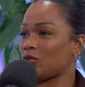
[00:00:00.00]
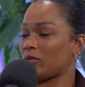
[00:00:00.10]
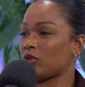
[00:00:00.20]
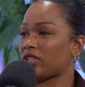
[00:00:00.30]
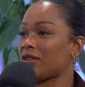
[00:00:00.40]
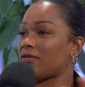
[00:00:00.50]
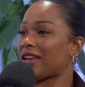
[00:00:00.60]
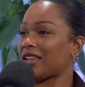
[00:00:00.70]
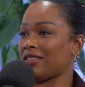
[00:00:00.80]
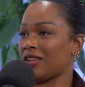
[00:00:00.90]
We put the
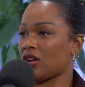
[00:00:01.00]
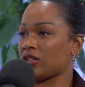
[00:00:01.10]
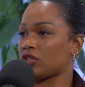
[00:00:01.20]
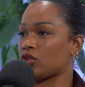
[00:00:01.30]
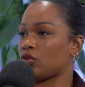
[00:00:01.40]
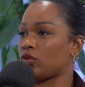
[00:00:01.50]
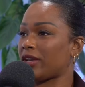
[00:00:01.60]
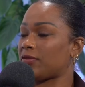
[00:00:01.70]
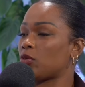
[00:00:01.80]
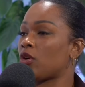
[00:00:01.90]
event in the article.
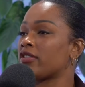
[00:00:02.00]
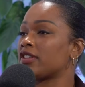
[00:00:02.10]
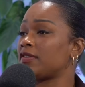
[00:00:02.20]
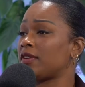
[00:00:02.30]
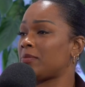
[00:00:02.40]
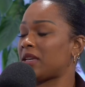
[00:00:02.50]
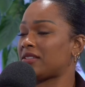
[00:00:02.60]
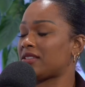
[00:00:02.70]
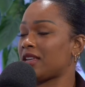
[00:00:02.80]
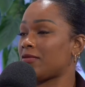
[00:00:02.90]
If you
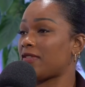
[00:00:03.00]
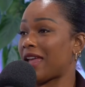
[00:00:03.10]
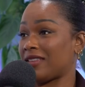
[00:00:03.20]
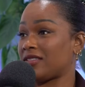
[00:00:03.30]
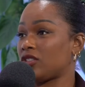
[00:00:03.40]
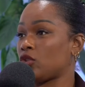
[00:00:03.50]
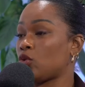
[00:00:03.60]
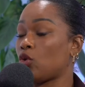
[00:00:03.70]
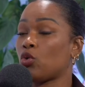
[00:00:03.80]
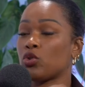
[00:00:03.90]
RSVP to the event,
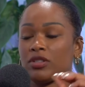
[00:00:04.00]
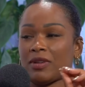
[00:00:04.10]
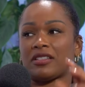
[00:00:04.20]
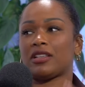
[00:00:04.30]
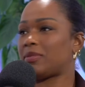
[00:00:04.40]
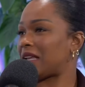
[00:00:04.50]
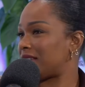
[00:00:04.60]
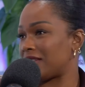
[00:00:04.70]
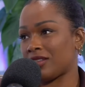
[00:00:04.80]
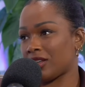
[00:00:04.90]
you're automatically
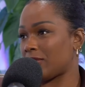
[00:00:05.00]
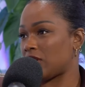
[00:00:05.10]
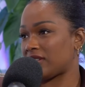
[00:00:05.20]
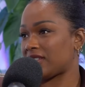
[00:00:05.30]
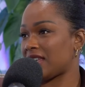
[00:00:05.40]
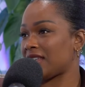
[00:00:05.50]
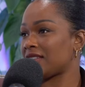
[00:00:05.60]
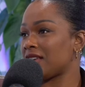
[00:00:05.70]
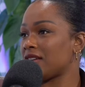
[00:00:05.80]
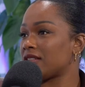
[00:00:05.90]
placed in the
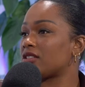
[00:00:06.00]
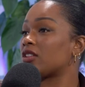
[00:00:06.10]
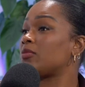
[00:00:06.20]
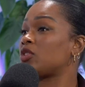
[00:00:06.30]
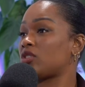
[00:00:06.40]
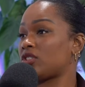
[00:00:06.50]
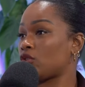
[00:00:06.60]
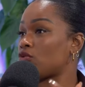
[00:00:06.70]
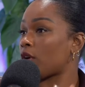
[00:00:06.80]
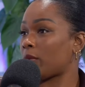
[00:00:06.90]
communities. So the communities
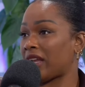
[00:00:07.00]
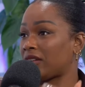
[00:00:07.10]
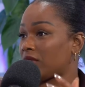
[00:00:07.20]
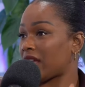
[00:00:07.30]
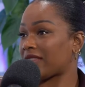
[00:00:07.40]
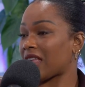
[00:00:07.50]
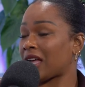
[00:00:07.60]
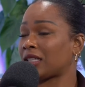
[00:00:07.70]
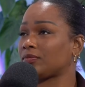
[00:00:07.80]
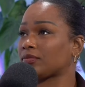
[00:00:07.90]
are growing like
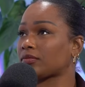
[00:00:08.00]
that.